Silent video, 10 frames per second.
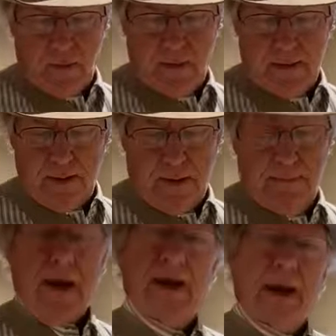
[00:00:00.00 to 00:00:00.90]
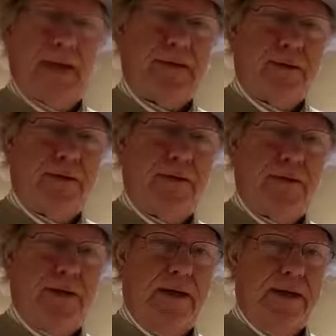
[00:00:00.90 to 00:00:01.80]
when my
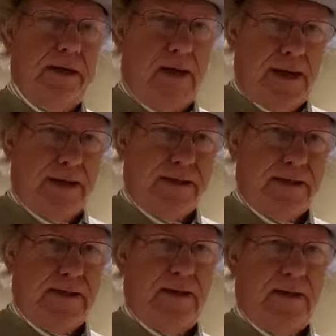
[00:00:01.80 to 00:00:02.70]
attitude is less